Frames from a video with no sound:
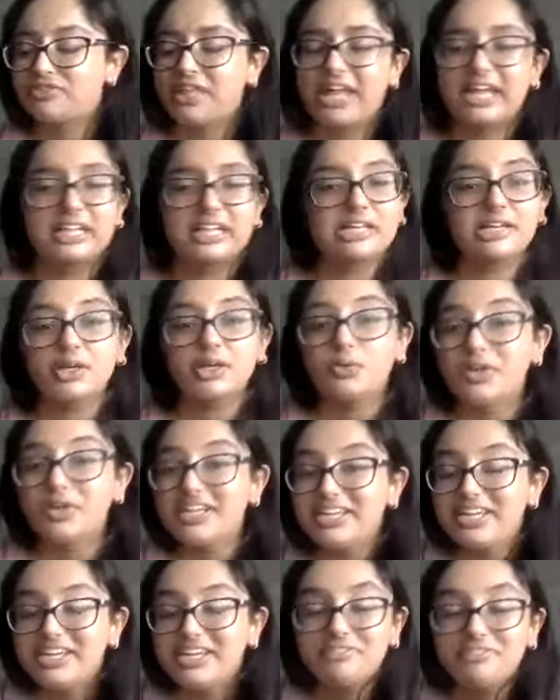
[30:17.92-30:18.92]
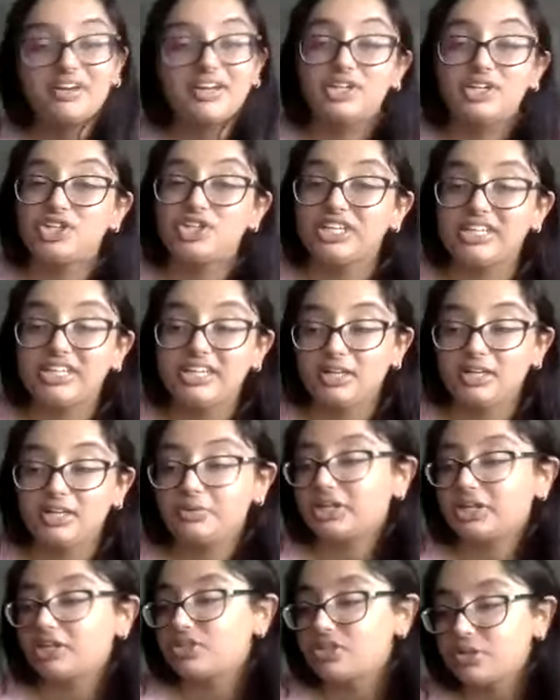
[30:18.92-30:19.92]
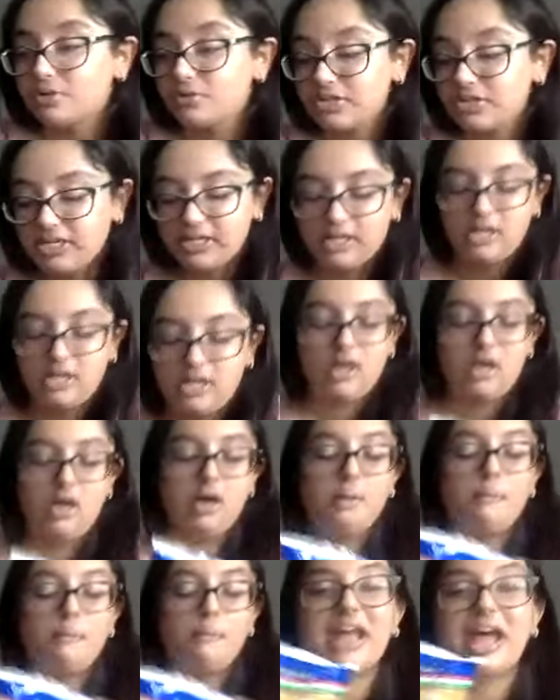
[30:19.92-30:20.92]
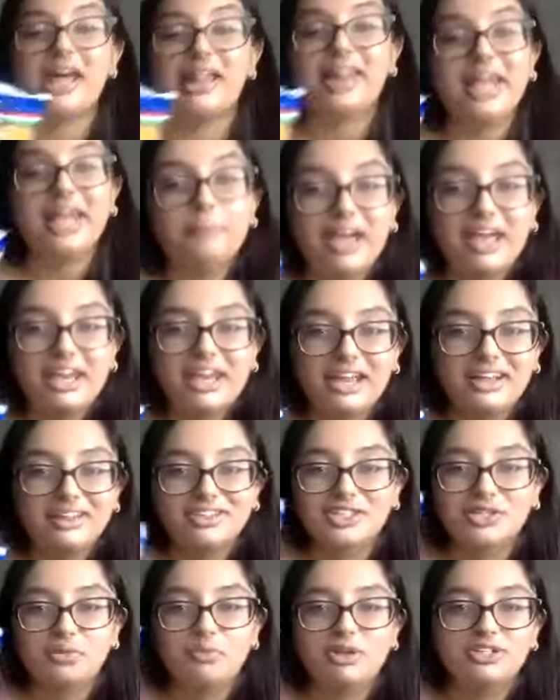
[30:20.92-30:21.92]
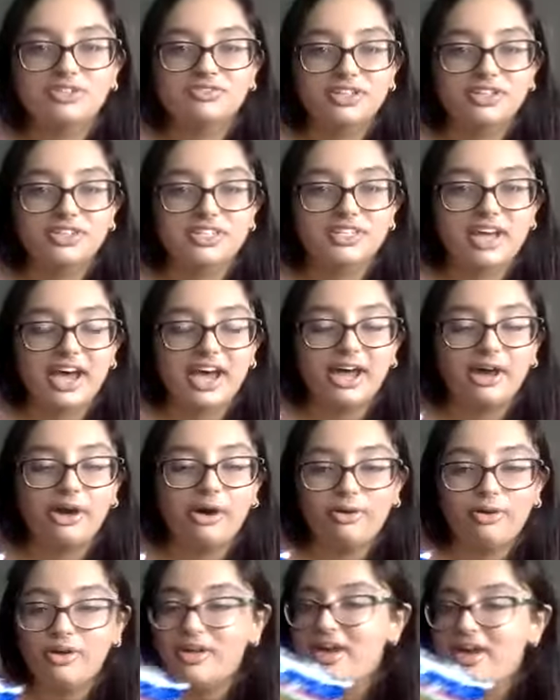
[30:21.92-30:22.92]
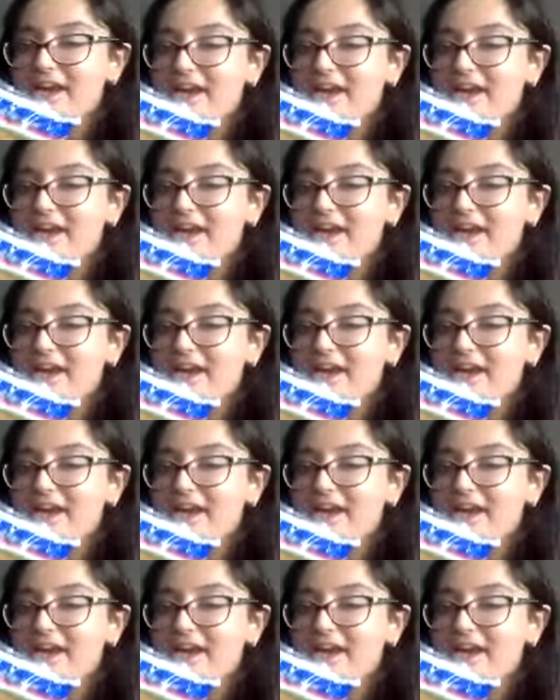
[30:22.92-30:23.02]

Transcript: for like linguine, fettuccine, rigatoni, but I like penne. It's the most versatile.